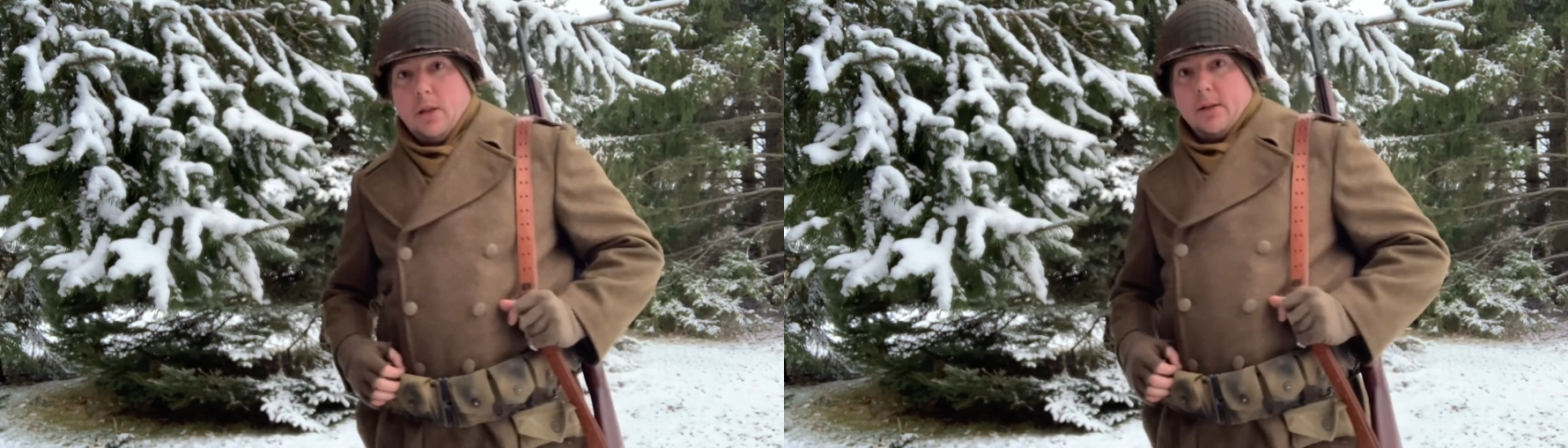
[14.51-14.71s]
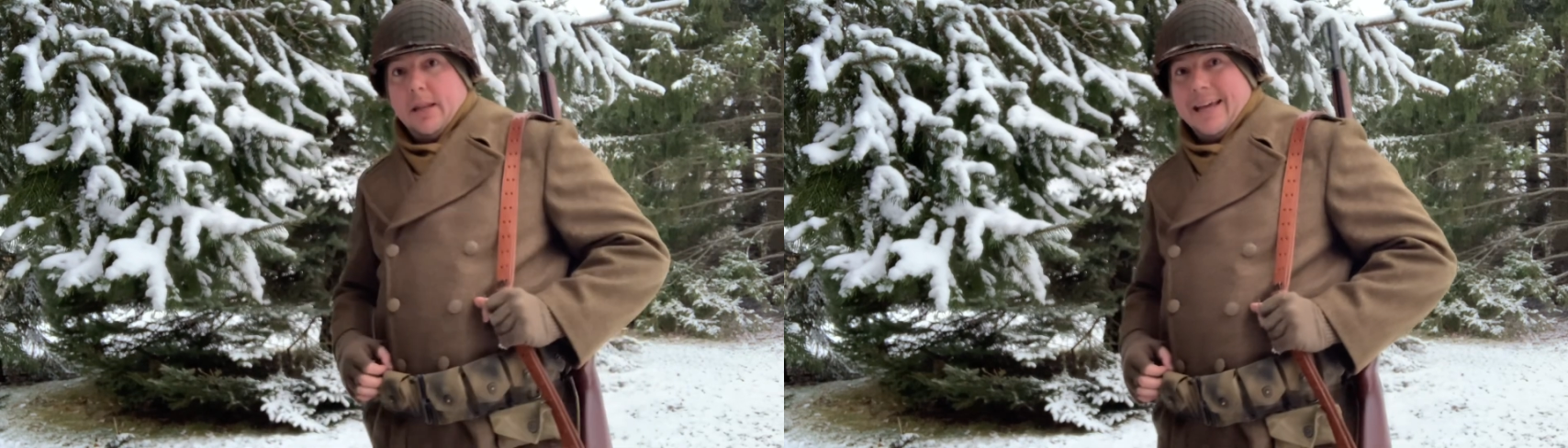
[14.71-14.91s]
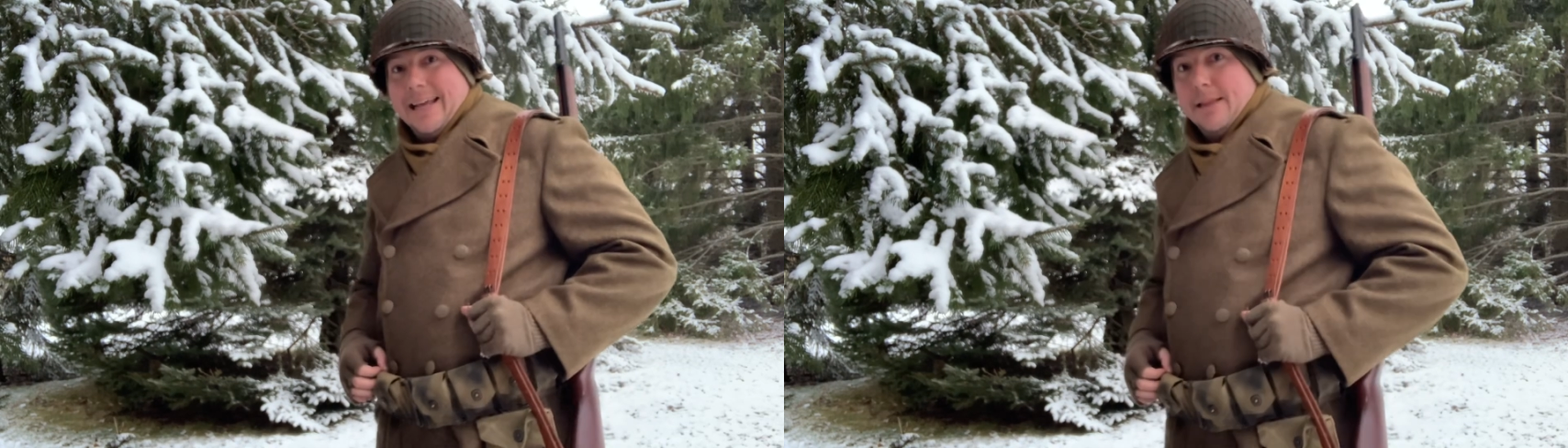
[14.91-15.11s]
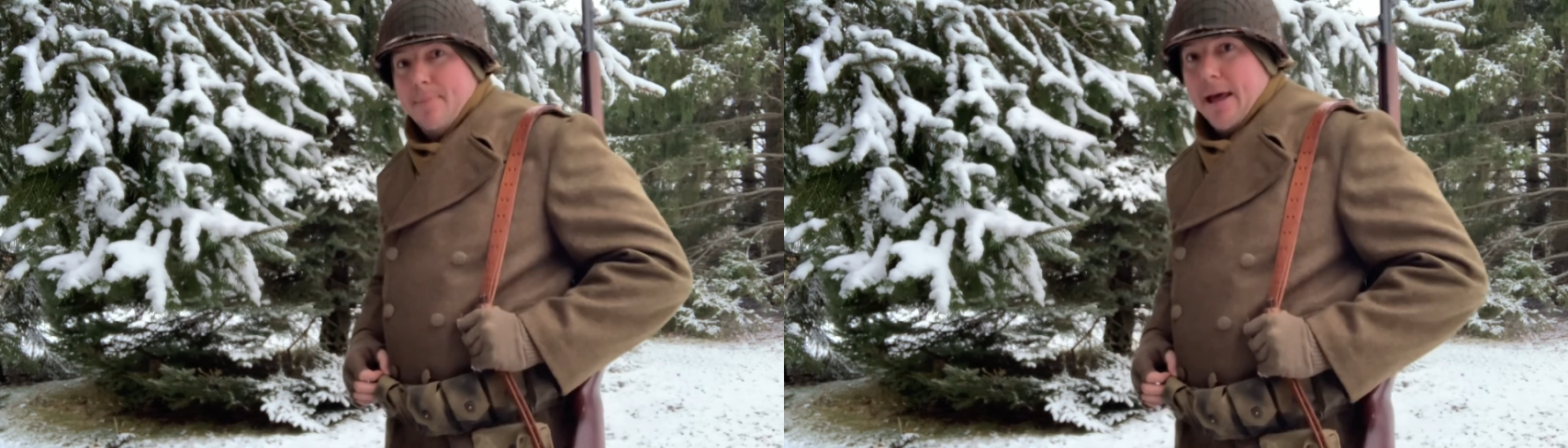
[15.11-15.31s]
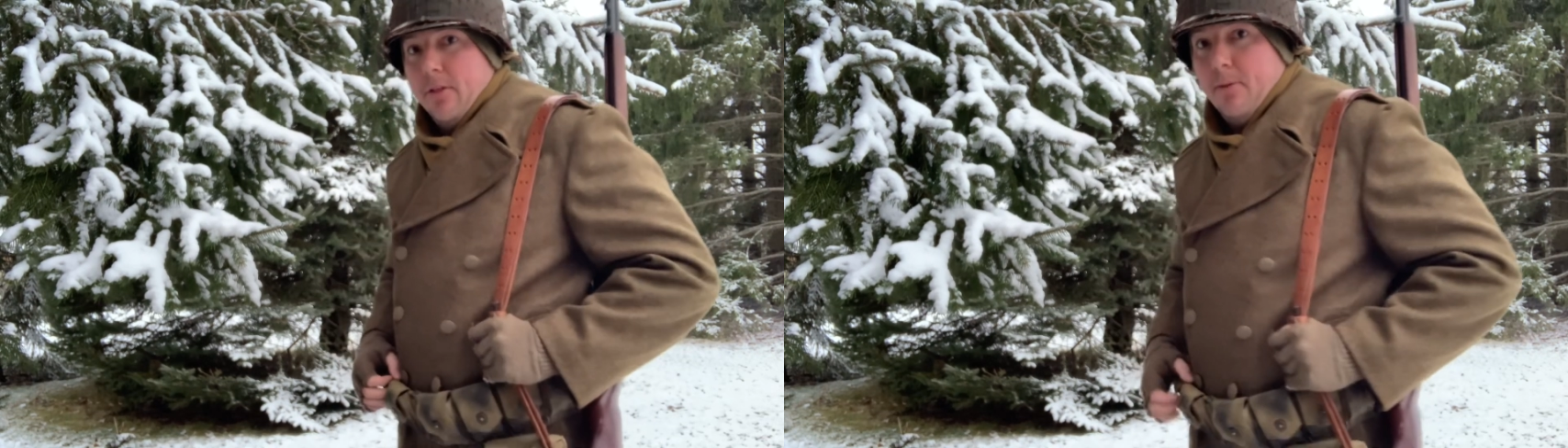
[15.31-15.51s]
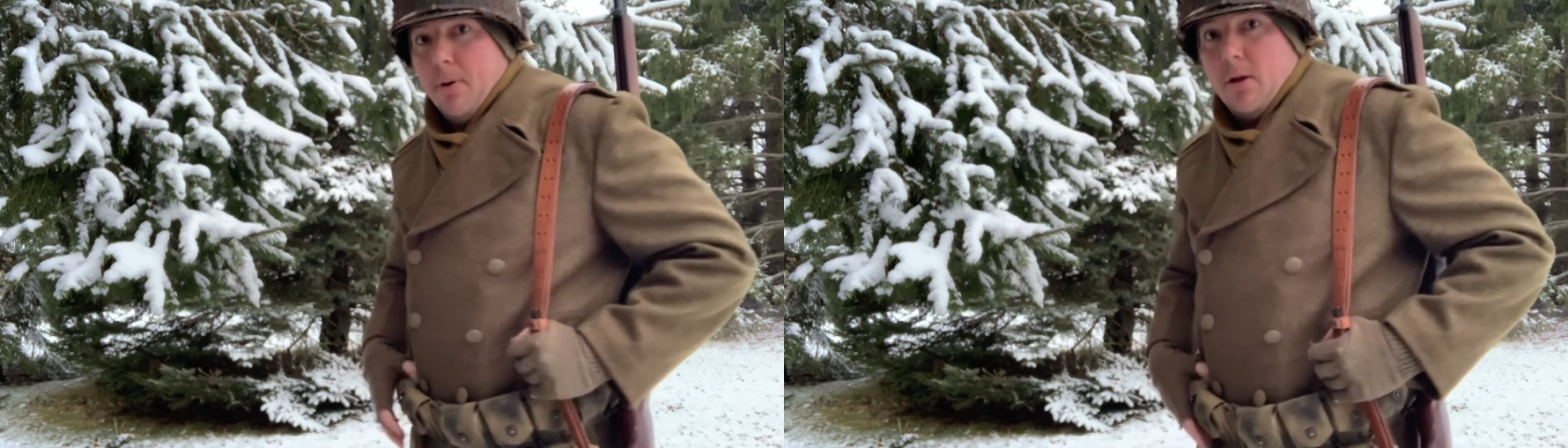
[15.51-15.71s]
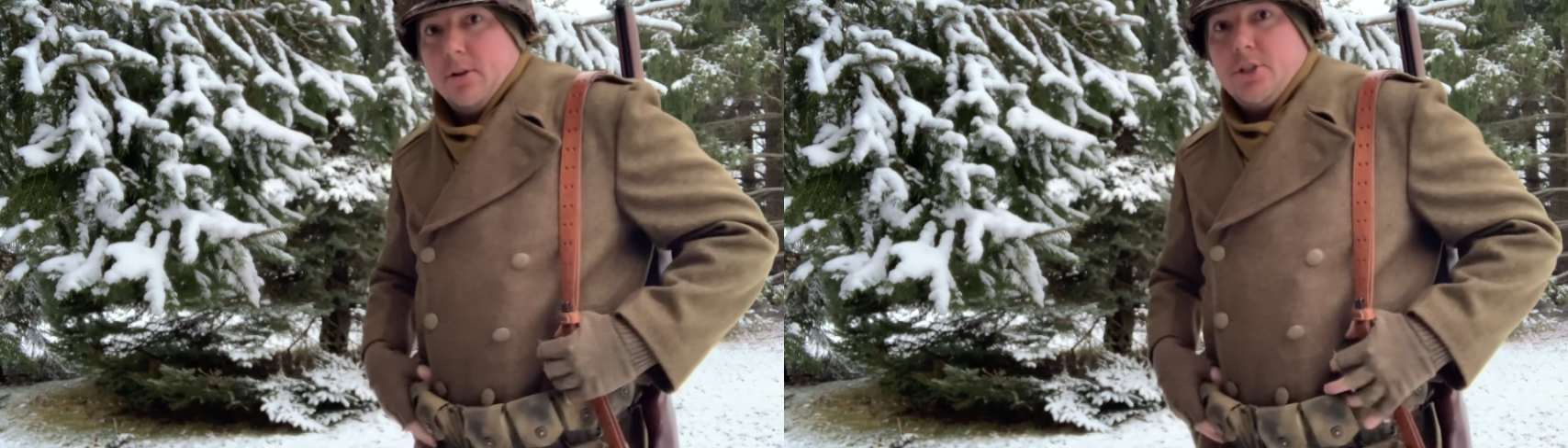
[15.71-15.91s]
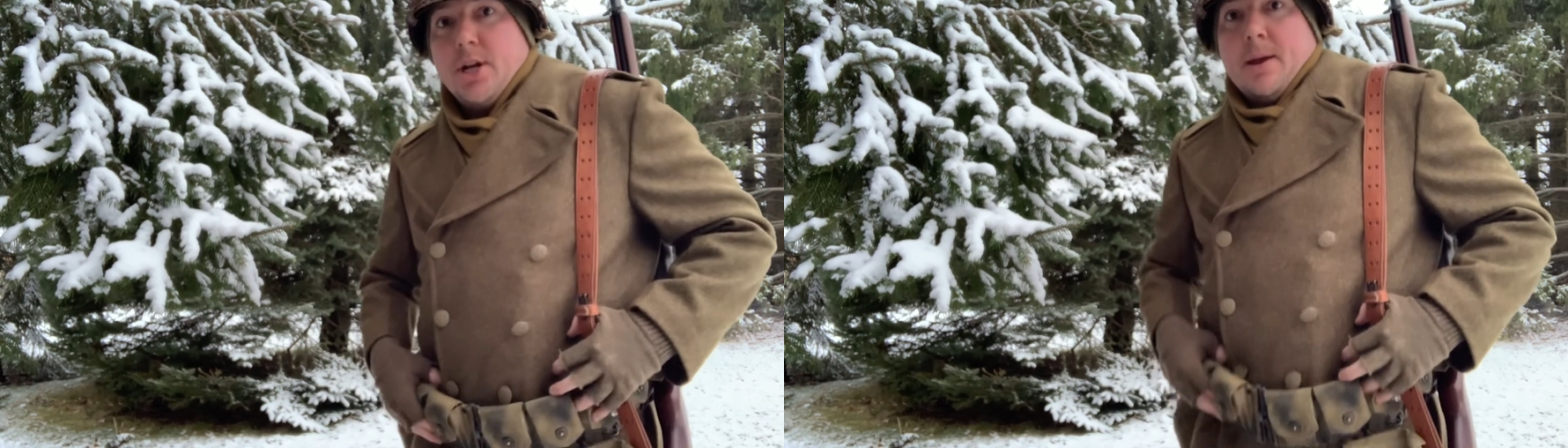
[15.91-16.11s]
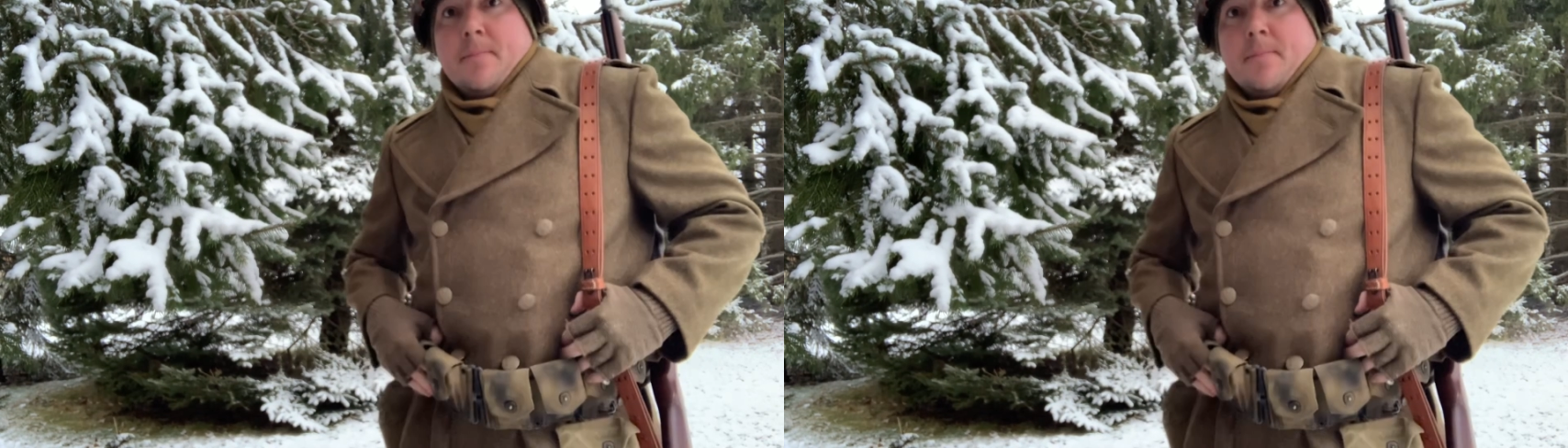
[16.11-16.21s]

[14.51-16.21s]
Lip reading: looked like at the Battle of the Bulge.